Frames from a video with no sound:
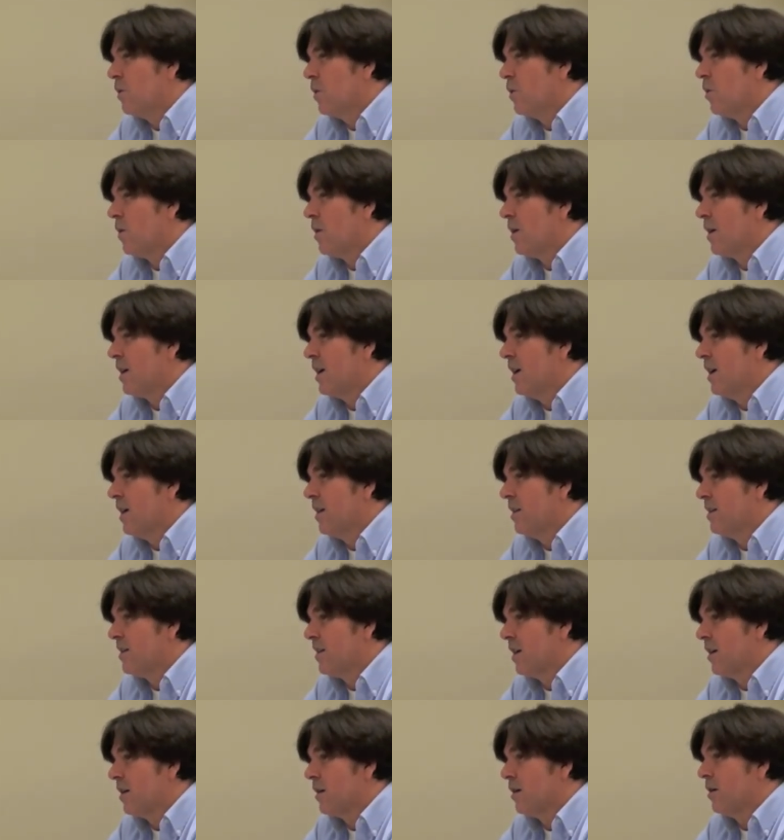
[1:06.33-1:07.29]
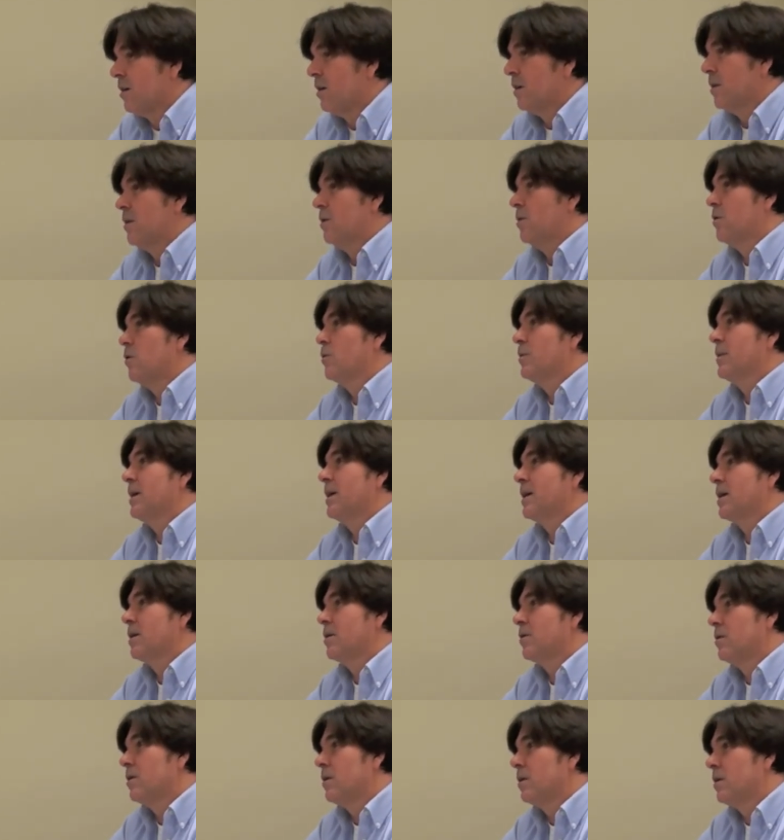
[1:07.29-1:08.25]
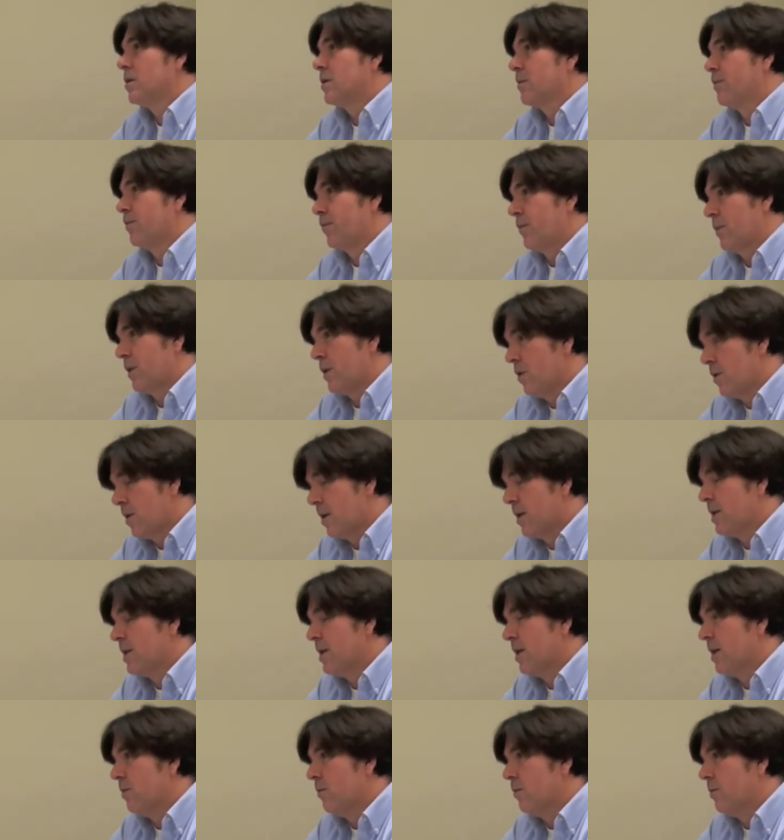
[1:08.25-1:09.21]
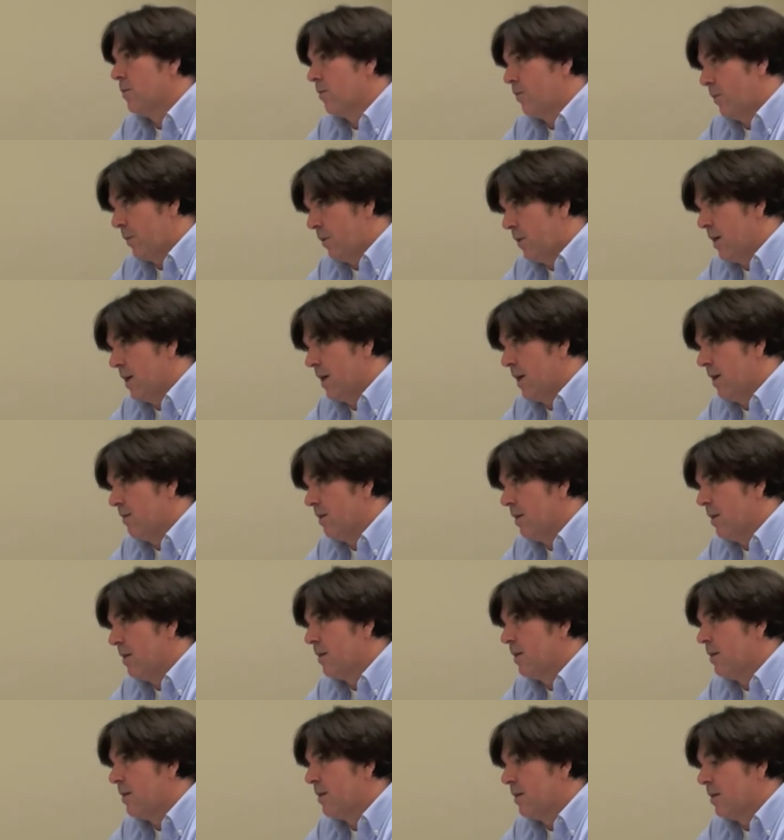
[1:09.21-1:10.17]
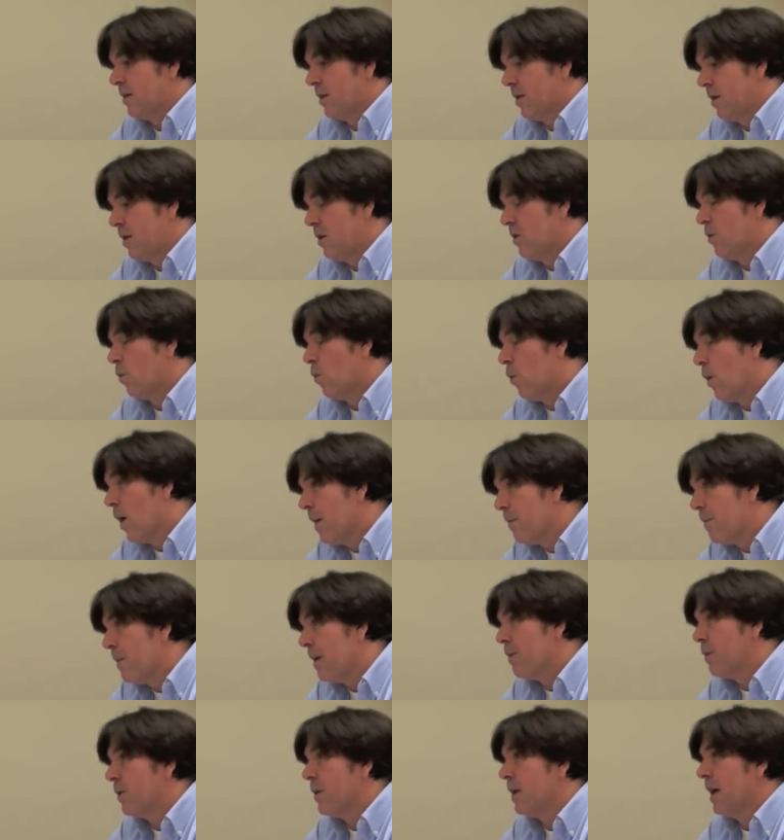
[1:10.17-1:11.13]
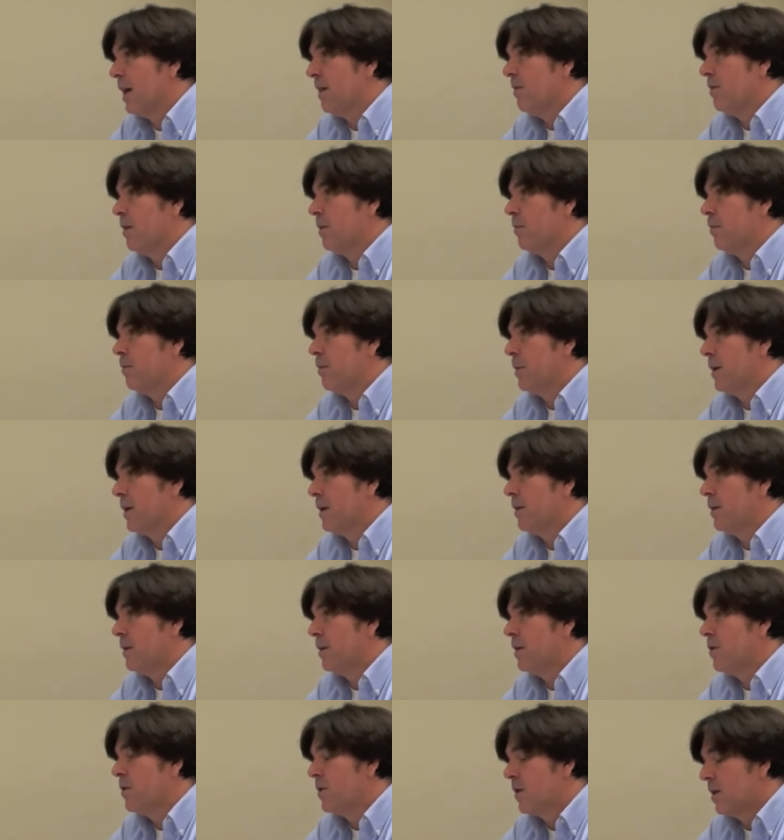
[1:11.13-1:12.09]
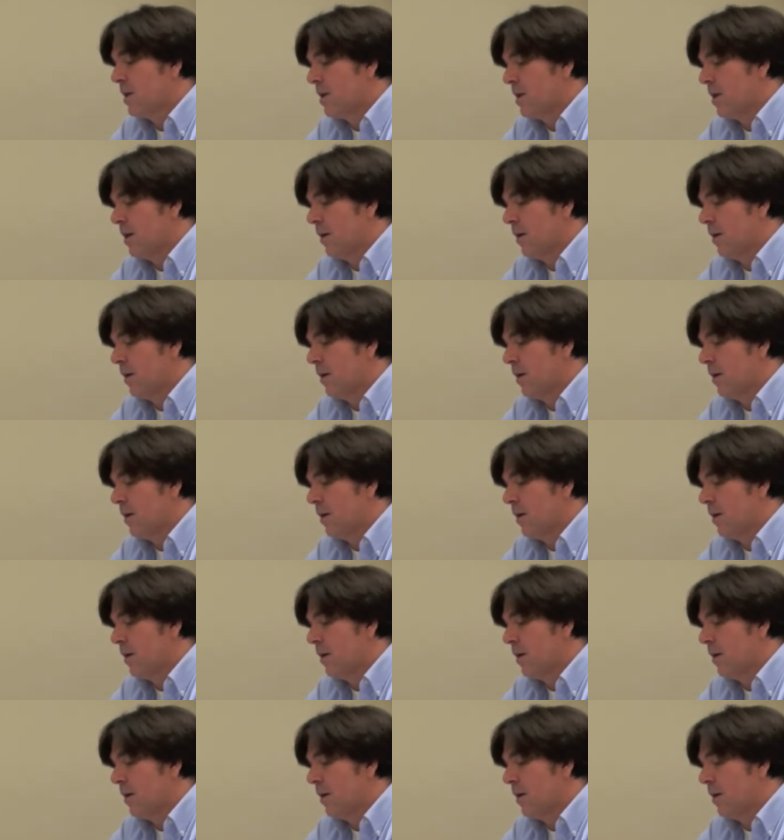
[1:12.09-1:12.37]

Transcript: when we walk in, it's like, oh my goodness, you can tell you have it. You don't want people to have it, but you can